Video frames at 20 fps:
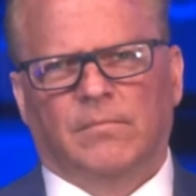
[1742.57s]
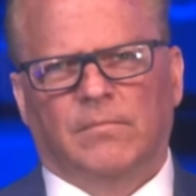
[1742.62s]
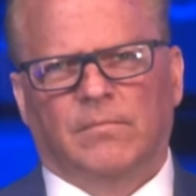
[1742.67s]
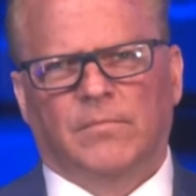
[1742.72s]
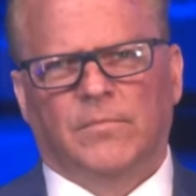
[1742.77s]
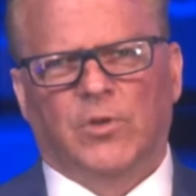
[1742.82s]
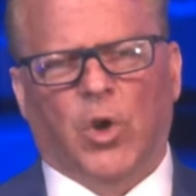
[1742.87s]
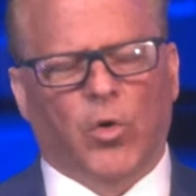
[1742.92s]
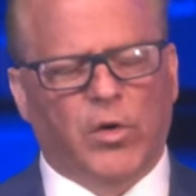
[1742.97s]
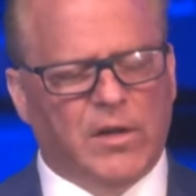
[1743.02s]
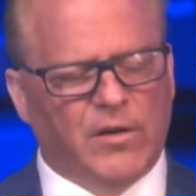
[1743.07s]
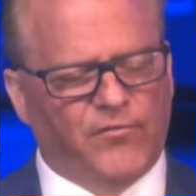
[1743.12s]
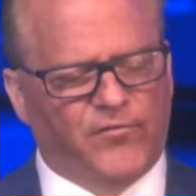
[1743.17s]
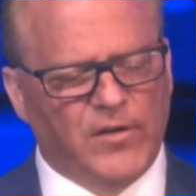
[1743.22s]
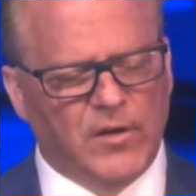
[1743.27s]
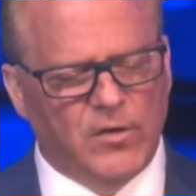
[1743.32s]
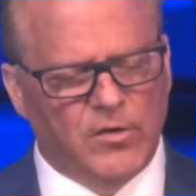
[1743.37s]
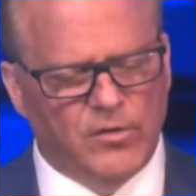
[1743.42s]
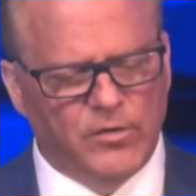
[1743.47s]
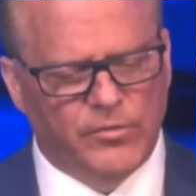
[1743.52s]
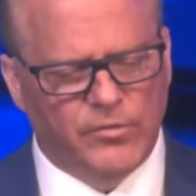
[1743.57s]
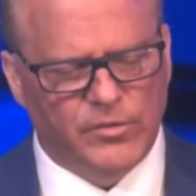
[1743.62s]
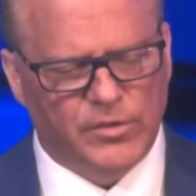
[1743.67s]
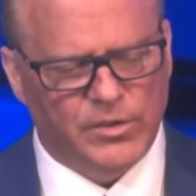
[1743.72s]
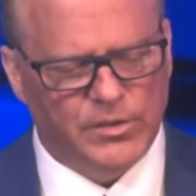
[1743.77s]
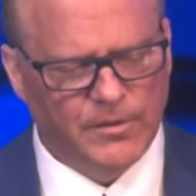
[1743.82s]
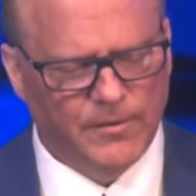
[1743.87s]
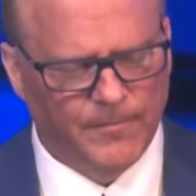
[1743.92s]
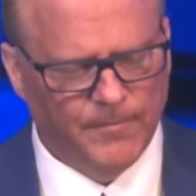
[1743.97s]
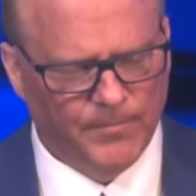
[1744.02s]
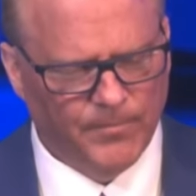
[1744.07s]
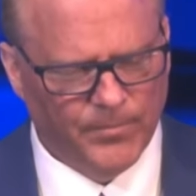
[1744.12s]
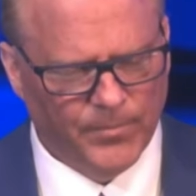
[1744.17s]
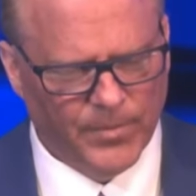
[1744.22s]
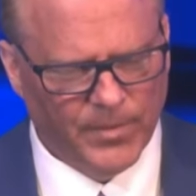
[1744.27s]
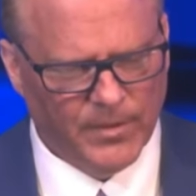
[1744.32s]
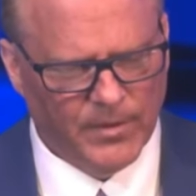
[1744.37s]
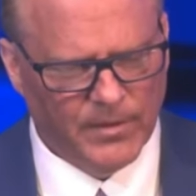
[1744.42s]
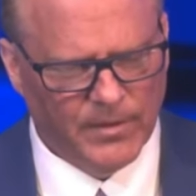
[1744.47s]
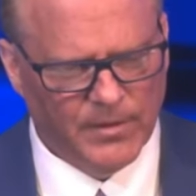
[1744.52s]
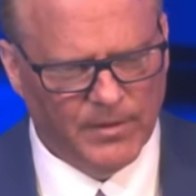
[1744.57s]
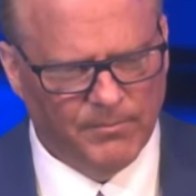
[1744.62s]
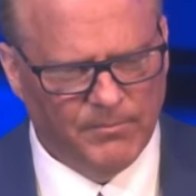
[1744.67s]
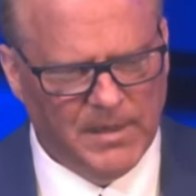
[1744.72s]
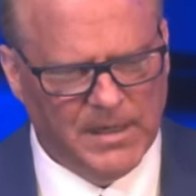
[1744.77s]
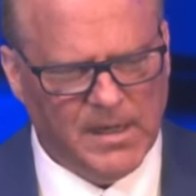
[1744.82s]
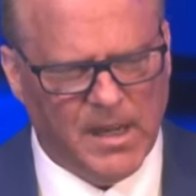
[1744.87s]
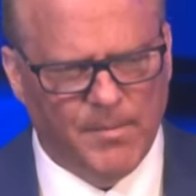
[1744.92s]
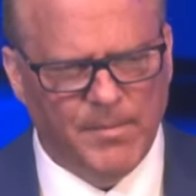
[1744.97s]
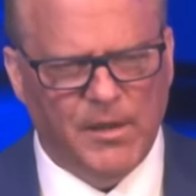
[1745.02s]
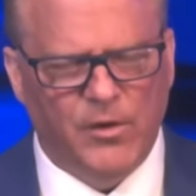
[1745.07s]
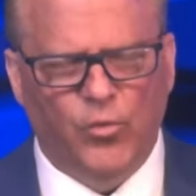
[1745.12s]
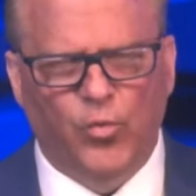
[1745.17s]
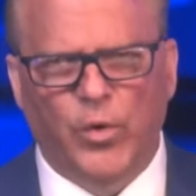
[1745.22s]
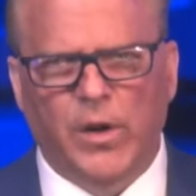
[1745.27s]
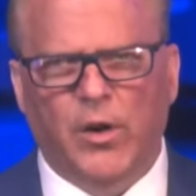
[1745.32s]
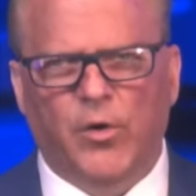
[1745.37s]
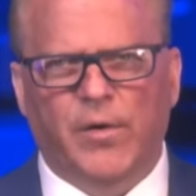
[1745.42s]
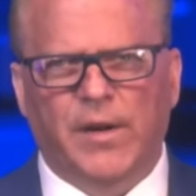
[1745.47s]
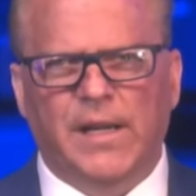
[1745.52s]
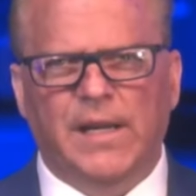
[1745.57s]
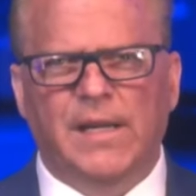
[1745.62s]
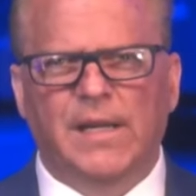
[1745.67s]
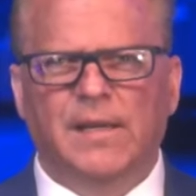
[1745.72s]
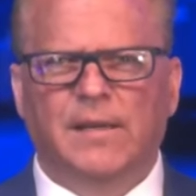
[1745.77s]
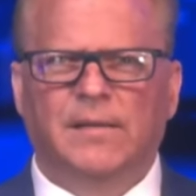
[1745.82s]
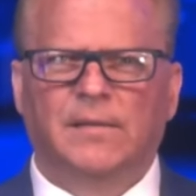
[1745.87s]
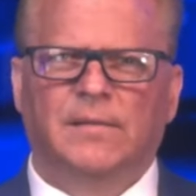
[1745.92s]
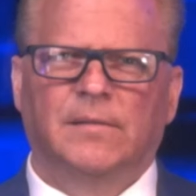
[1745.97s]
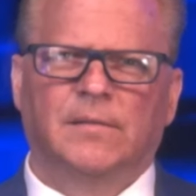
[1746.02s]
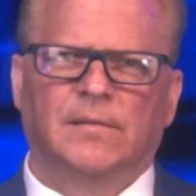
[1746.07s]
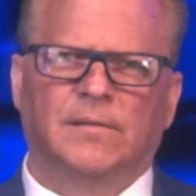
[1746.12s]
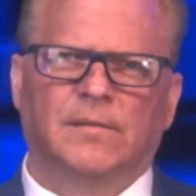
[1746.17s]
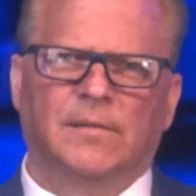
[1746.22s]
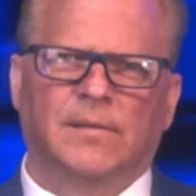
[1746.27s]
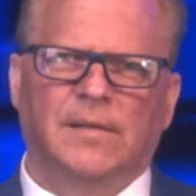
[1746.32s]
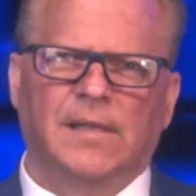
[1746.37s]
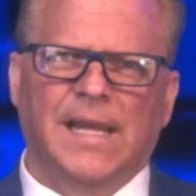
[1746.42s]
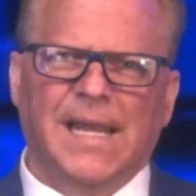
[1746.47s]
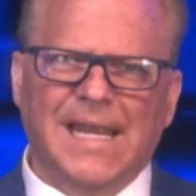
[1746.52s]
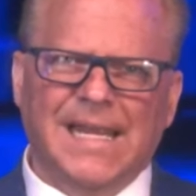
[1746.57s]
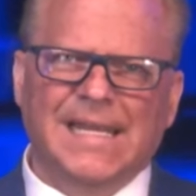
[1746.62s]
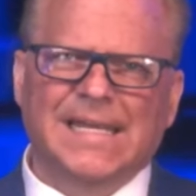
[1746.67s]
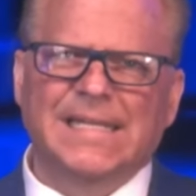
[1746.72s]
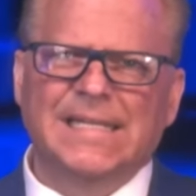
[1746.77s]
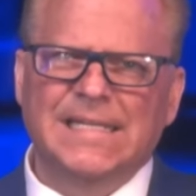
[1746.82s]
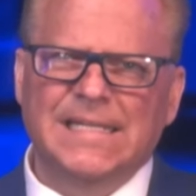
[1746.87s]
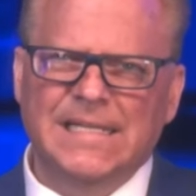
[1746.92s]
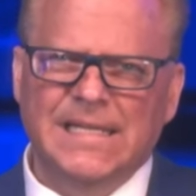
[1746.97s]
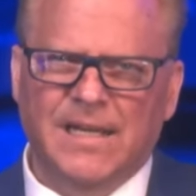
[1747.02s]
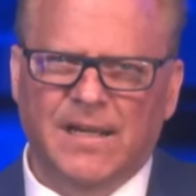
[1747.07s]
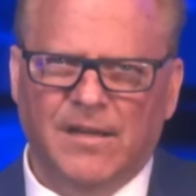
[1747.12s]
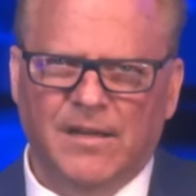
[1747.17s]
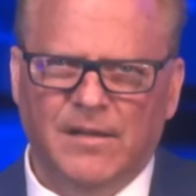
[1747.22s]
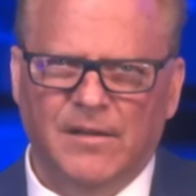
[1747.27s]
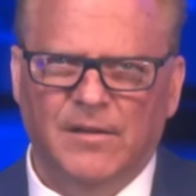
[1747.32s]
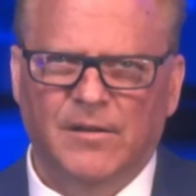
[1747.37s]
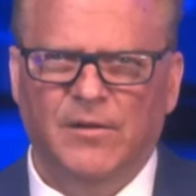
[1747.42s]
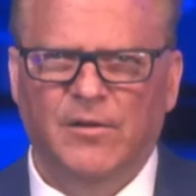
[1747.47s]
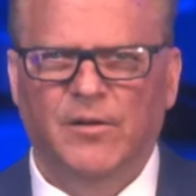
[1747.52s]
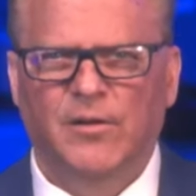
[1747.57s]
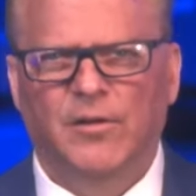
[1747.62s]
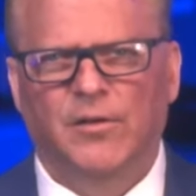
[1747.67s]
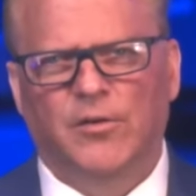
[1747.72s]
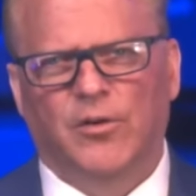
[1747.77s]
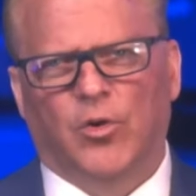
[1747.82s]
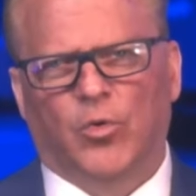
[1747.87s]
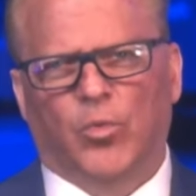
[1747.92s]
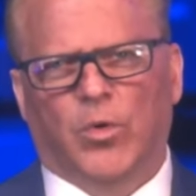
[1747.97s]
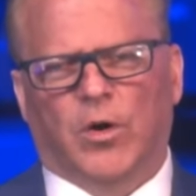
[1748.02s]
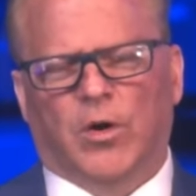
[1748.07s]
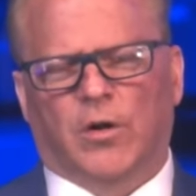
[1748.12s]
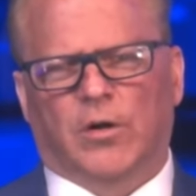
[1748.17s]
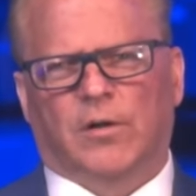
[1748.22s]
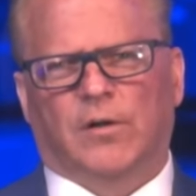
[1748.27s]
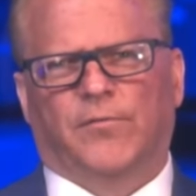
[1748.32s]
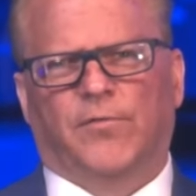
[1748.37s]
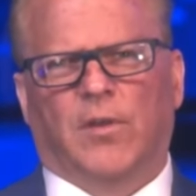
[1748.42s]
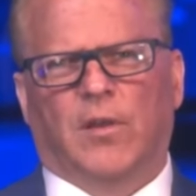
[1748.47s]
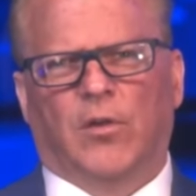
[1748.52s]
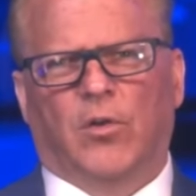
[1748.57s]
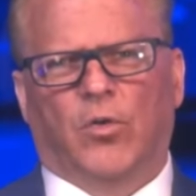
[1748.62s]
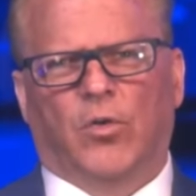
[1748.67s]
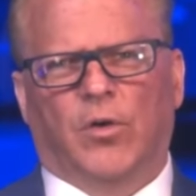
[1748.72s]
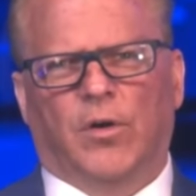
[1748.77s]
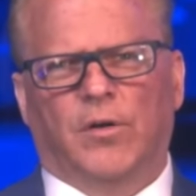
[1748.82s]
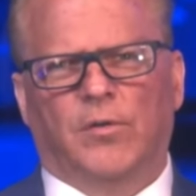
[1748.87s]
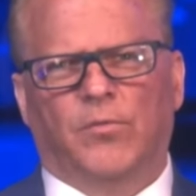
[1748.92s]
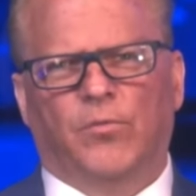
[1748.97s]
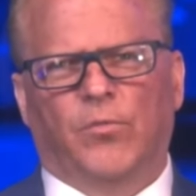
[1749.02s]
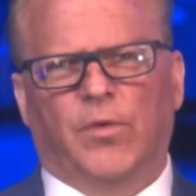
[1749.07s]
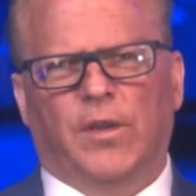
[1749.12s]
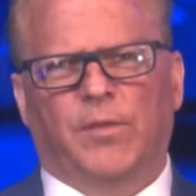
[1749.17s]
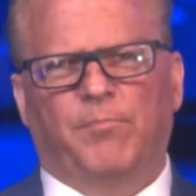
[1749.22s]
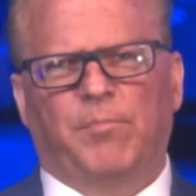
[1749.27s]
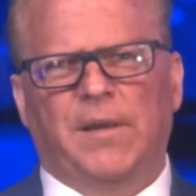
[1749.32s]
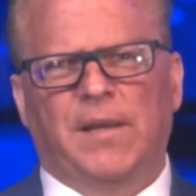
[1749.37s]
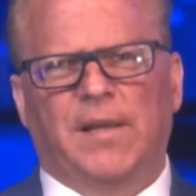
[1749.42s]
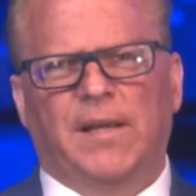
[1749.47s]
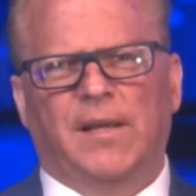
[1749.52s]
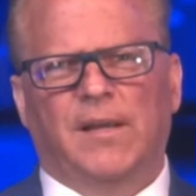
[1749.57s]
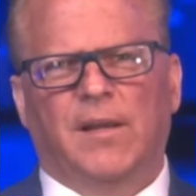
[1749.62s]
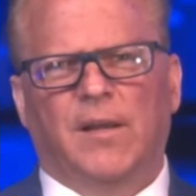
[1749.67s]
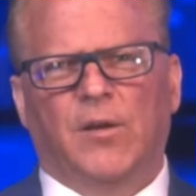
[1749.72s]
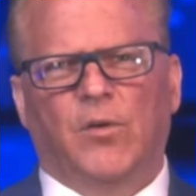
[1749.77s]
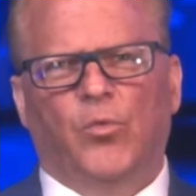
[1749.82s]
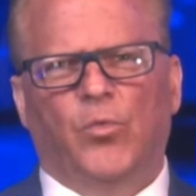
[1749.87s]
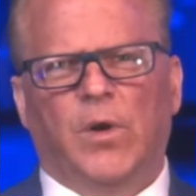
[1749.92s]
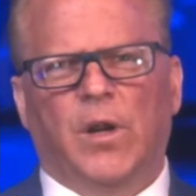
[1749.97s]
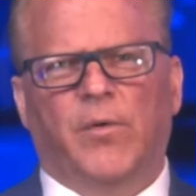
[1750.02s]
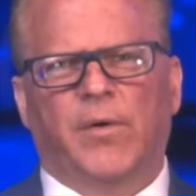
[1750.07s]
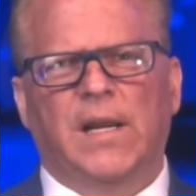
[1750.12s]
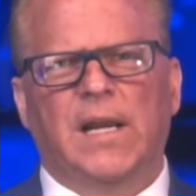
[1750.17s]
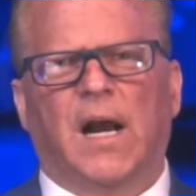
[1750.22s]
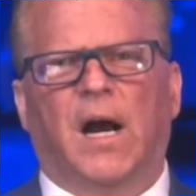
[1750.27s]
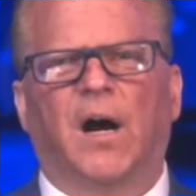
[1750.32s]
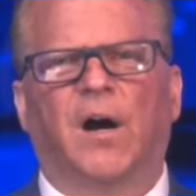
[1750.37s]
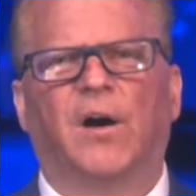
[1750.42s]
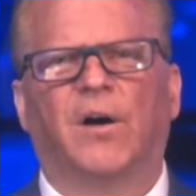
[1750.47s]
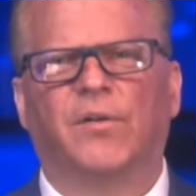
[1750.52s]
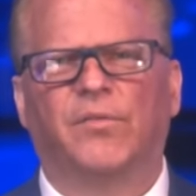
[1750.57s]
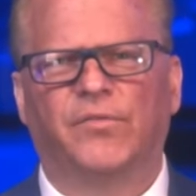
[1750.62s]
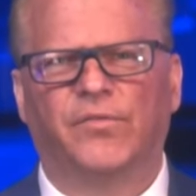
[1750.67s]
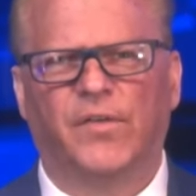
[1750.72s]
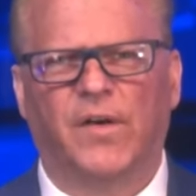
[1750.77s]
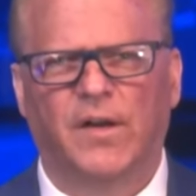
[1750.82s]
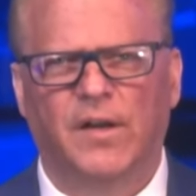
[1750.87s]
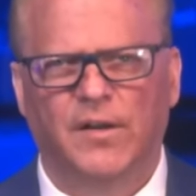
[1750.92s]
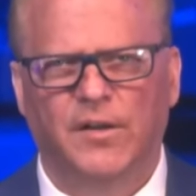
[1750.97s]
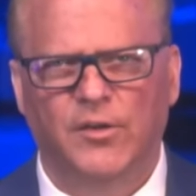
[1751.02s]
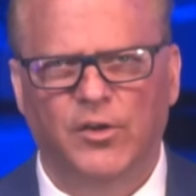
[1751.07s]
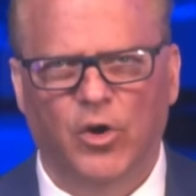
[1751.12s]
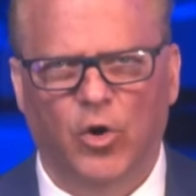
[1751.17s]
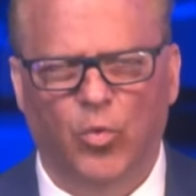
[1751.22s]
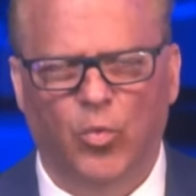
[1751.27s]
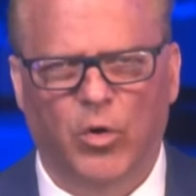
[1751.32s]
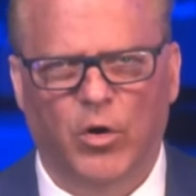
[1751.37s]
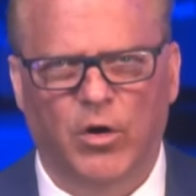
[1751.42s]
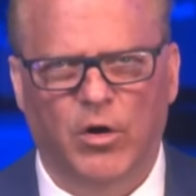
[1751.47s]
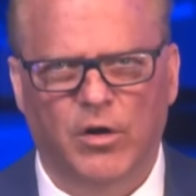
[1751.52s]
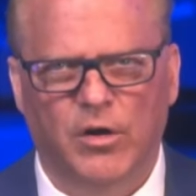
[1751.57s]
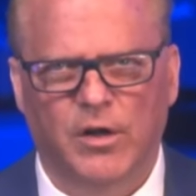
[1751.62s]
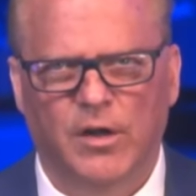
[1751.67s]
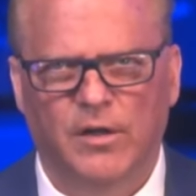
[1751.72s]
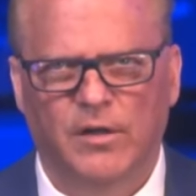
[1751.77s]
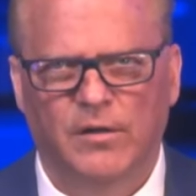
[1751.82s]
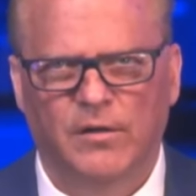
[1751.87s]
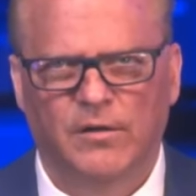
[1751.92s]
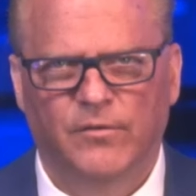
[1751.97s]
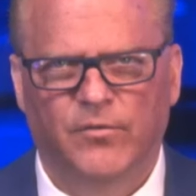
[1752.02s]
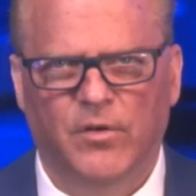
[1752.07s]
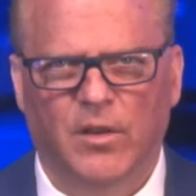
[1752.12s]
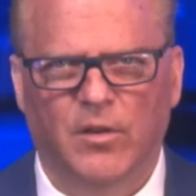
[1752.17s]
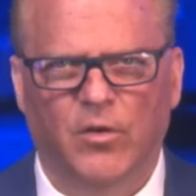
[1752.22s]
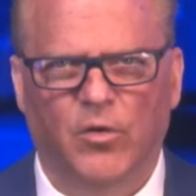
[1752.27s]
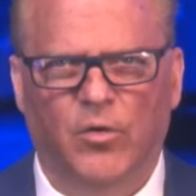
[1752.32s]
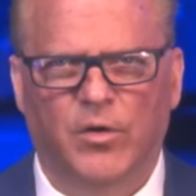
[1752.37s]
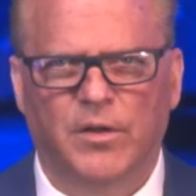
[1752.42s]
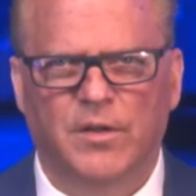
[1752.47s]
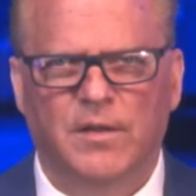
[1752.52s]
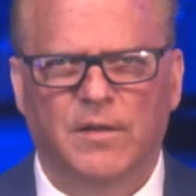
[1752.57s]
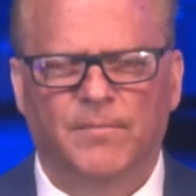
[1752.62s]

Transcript: Don't confuse becoming weary in your work for the Lord with being weary of your work for the Lord.